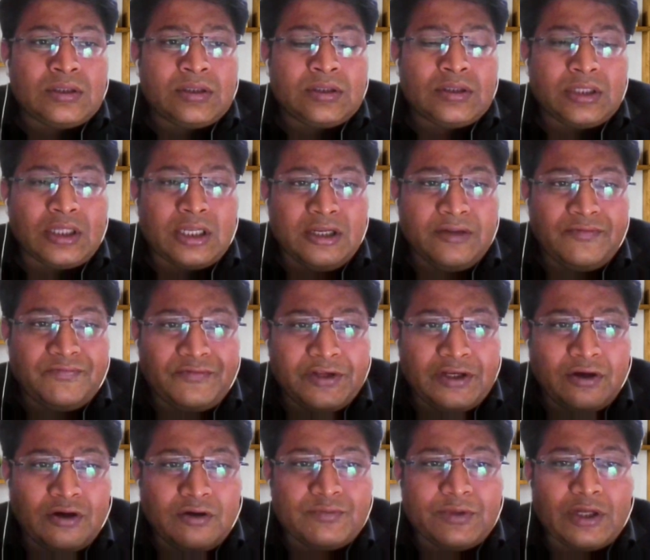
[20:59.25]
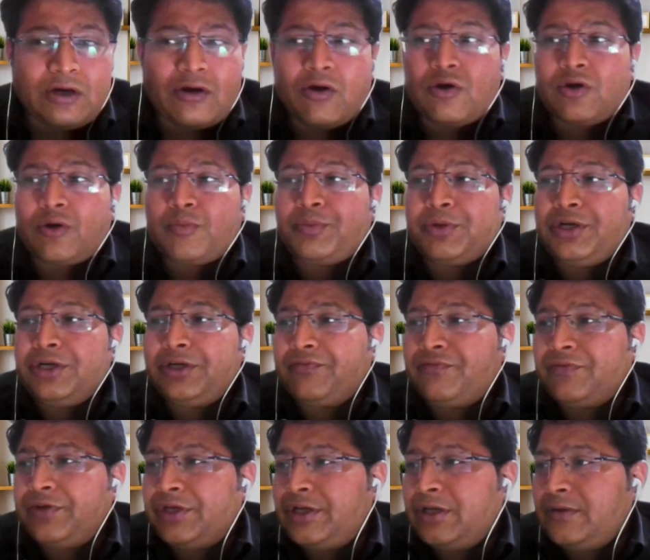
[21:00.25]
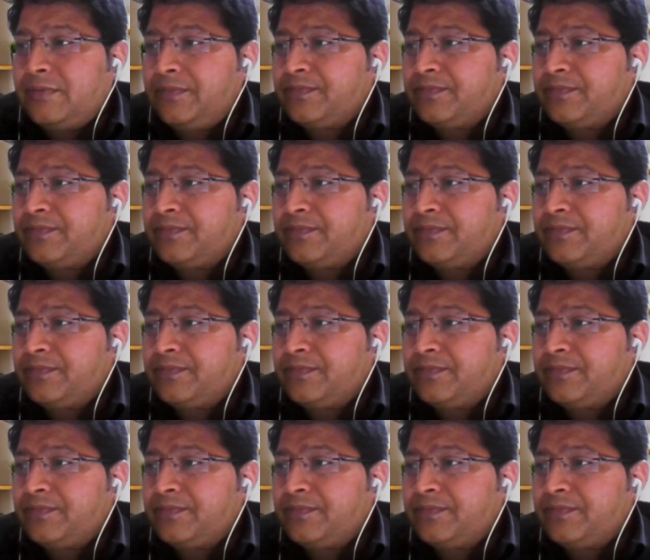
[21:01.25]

the lifting of the corporate veil